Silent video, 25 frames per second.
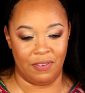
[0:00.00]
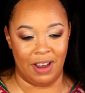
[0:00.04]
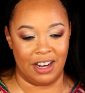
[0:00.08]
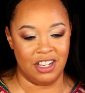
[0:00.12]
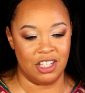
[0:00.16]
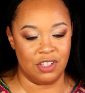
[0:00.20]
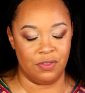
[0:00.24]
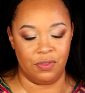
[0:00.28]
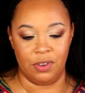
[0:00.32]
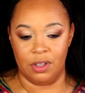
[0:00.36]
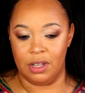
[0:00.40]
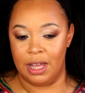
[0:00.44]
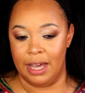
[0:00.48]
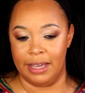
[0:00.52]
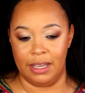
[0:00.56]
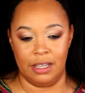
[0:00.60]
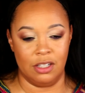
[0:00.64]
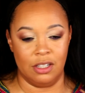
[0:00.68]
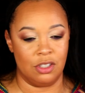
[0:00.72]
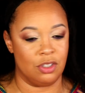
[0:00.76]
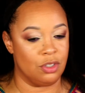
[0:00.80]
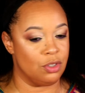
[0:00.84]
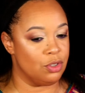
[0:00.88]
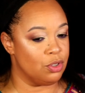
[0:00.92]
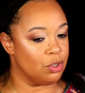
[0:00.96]
I just feel like
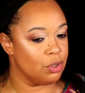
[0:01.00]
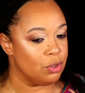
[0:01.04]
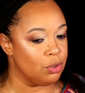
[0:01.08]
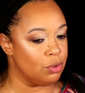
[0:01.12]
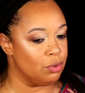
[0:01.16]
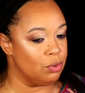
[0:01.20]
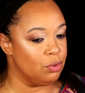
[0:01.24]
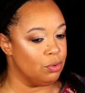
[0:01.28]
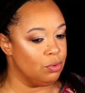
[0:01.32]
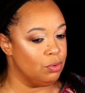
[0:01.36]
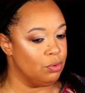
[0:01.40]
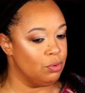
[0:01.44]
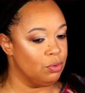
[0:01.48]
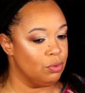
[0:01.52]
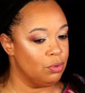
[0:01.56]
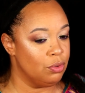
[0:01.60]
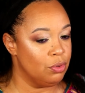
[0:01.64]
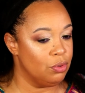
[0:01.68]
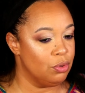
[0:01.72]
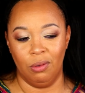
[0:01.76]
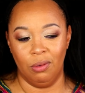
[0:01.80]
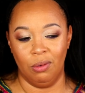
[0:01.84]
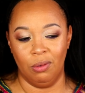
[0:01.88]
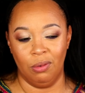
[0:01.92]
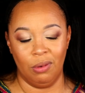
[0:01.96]
it's too,
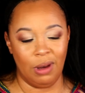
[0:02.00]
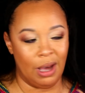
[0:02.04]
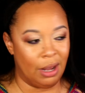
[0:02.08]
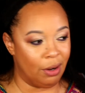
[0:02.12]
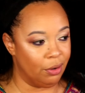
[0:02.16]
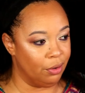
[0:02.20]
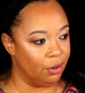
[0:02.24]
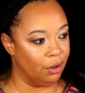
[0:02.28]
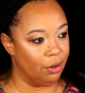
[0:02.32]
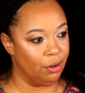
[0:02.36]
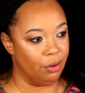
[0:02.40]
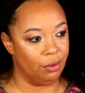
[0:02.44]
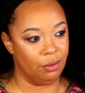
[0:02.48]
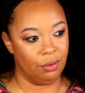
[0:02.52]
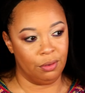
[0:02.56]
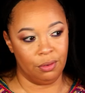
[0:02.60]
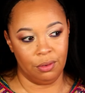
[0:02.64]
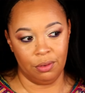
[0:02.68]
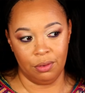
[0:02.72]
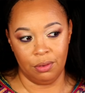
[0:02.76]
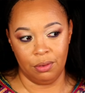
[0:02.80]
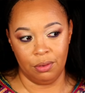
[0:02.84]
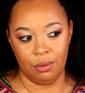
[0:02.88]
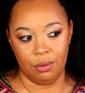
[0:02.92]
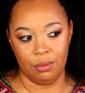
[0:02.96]
I don't know,
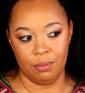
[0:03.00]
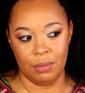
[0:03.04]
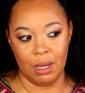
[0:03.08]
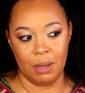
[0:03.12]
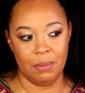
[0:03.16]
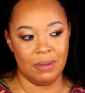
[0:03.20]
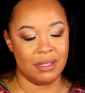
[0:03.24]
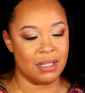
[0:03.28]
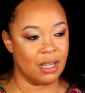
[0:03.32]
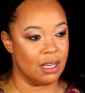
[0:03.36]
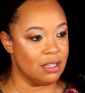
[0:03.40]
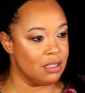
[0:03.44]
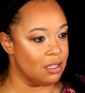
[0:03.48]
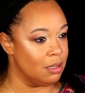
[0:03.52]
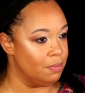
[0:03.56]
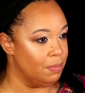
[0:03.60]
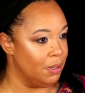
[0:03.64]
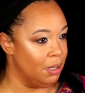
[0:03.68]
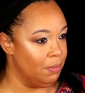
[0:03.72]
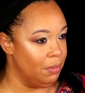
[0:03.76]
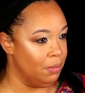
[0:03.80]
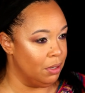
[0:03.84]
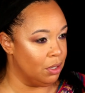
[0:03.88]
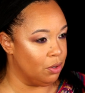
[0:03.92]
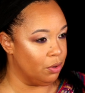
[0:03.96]
maybe it's because of
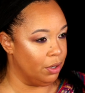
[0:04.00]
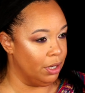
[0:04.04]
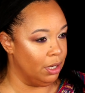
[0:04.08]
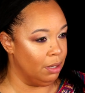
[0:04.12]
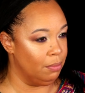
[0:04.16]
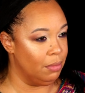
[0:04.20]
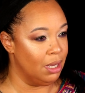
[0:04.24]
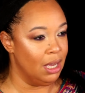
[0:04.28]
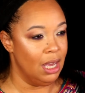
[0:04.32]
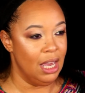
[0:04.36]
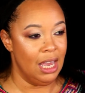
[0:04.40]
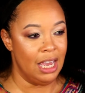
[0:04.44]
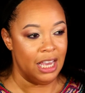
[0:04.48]
the BB cream.